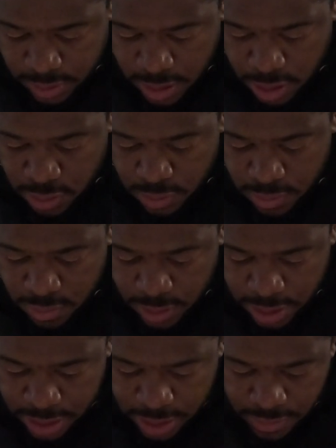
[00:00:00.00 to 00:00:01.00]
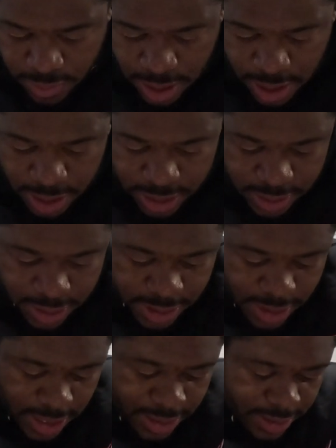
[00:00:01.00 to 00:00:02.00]
Oh, I see why.
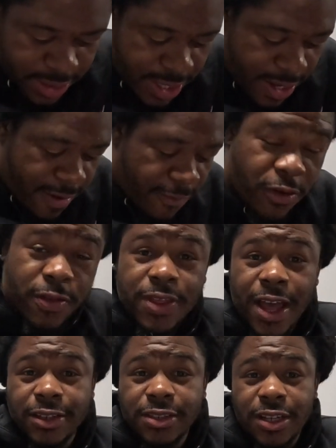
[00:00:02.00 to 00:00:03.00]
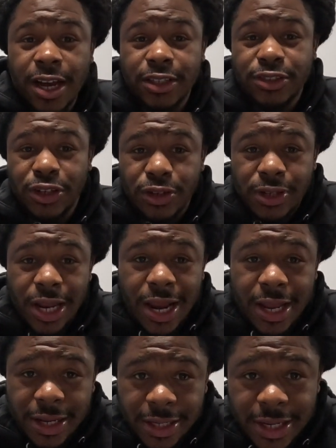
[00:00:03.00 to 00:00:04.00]
That's for $1,000 though.
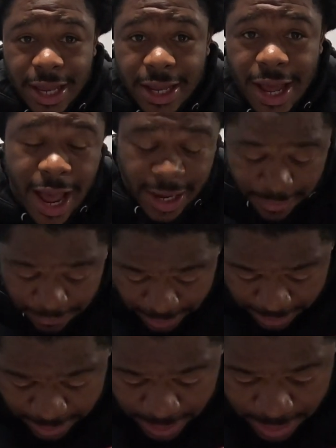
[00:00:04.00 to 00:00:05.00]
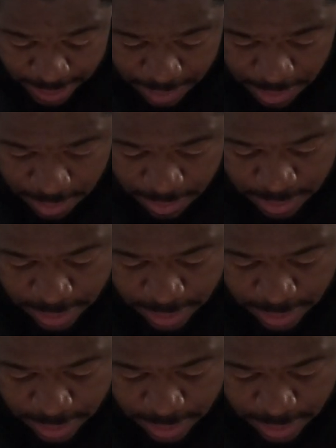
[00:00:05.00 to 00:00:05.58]
That I can fix that, you know.